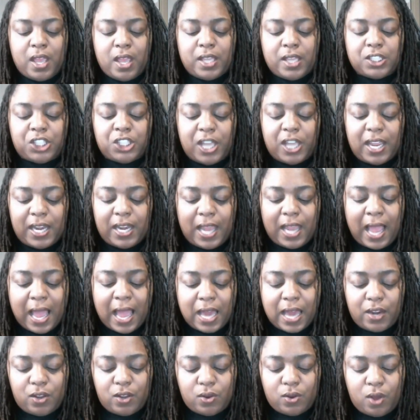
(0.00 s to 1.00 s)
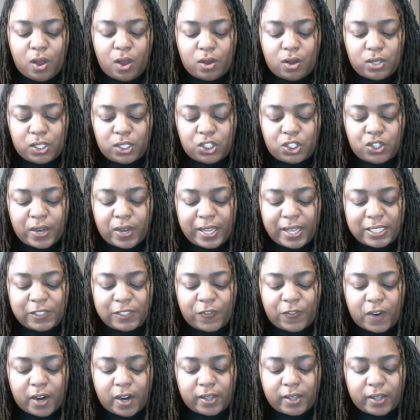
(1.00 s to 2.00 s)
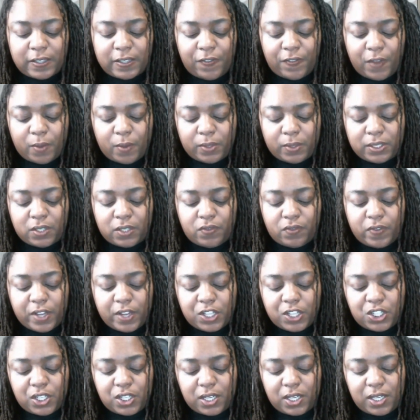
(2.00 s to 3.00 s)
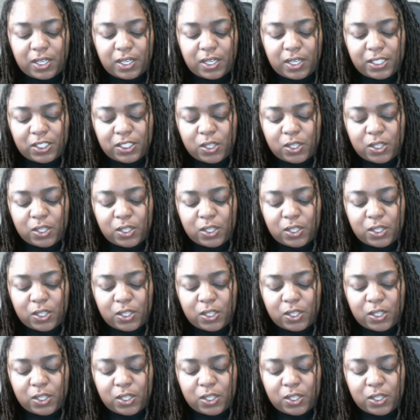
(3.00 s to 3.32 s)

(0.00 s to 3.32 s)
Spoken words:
Shannon, how do you code the transfers if it was originally